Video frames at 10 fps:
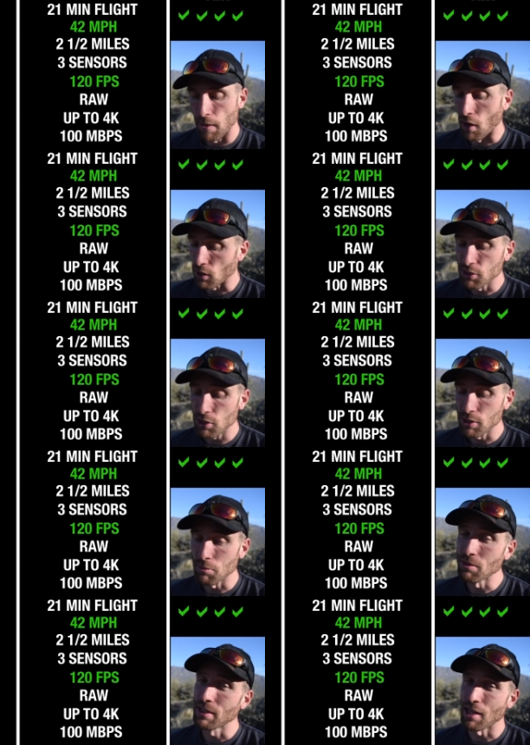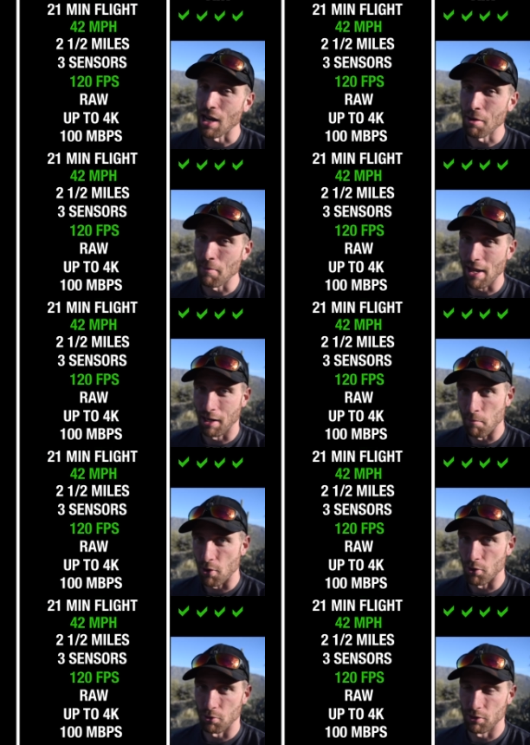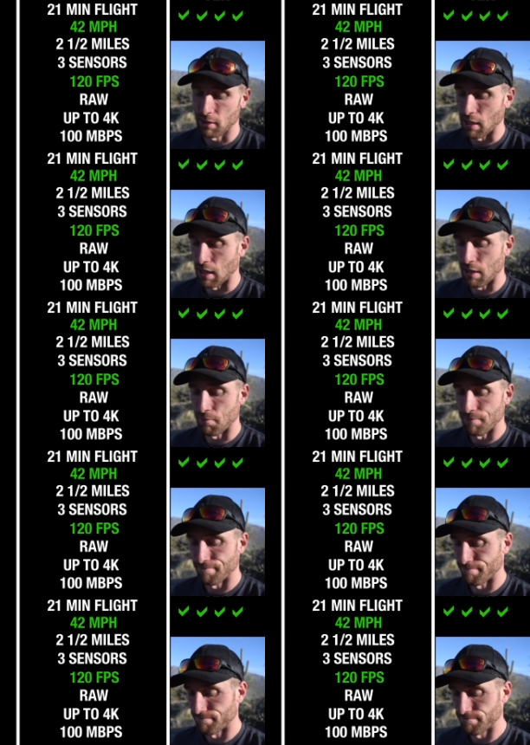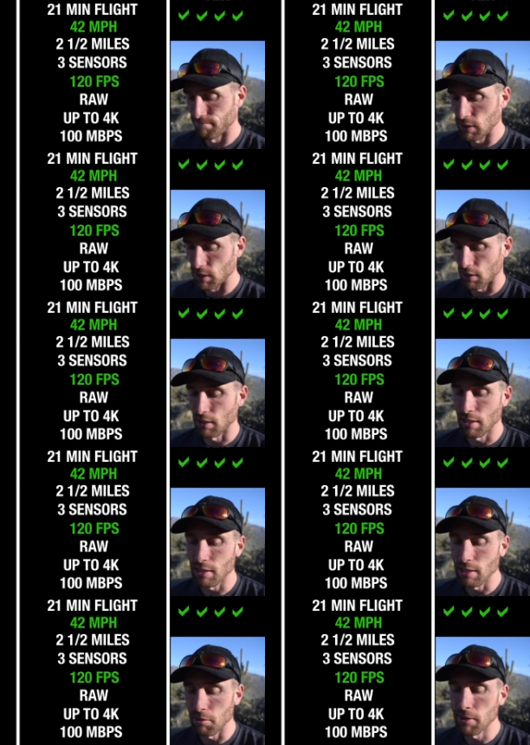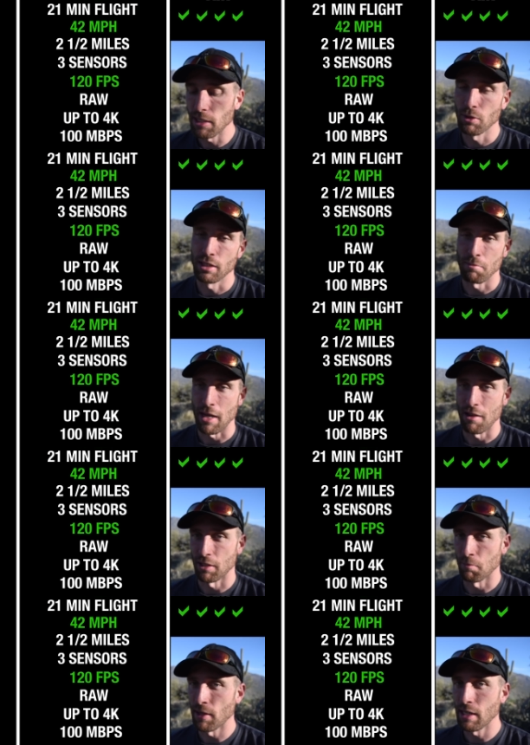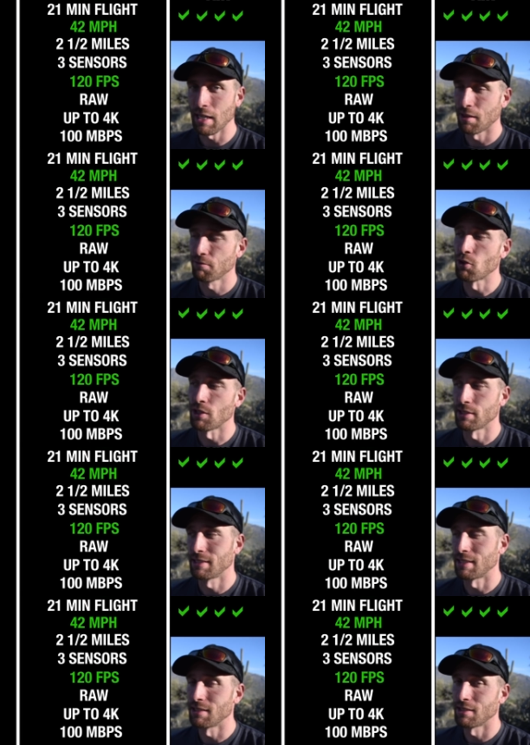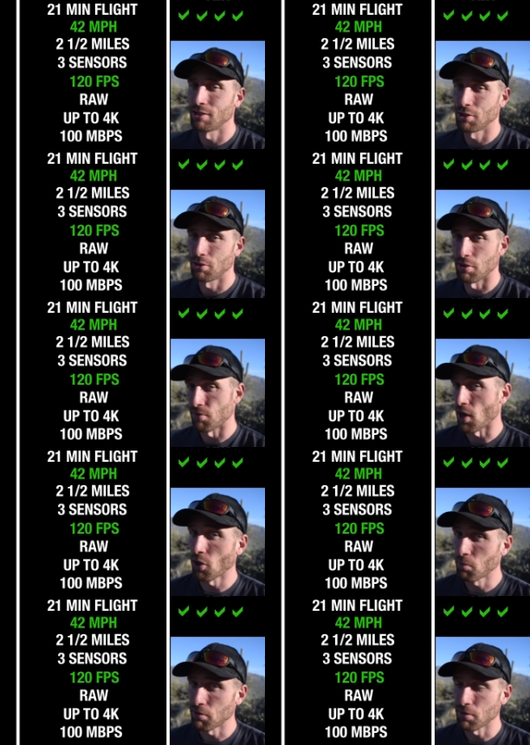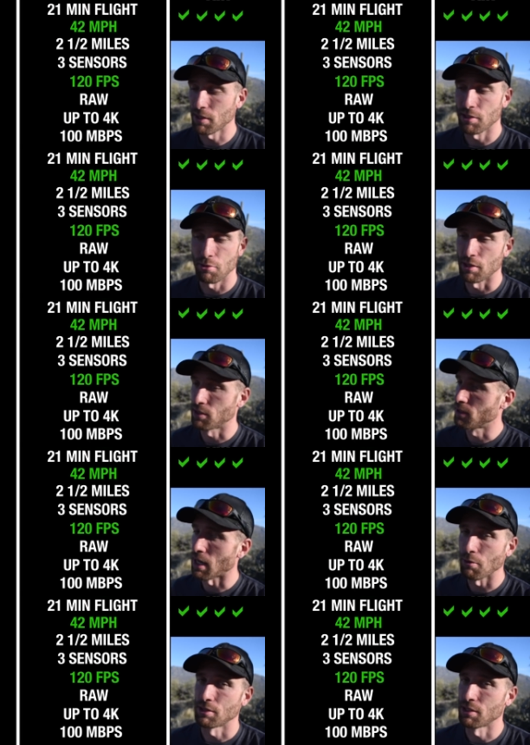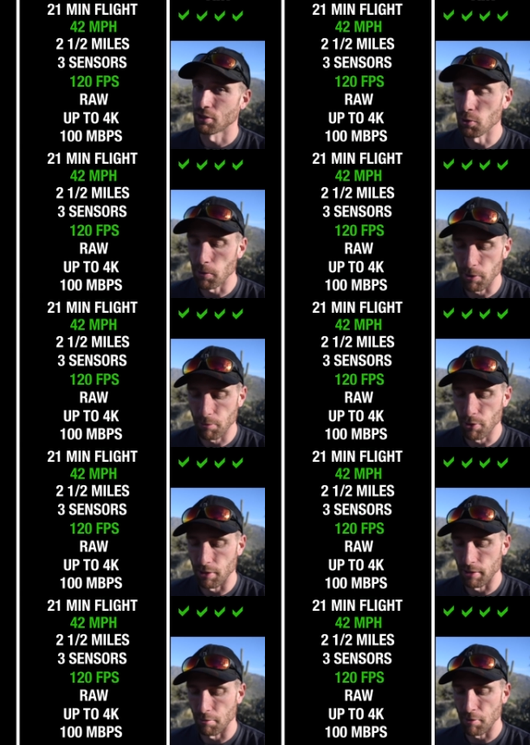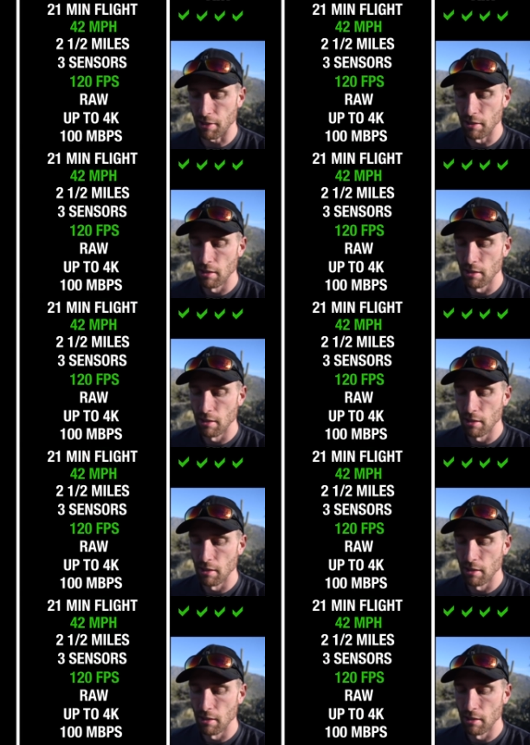Also, some of the automatic modes. You're a little limited with the Mavic Mini, and of course it doesn't do the follow me feature, which that was just super important to me.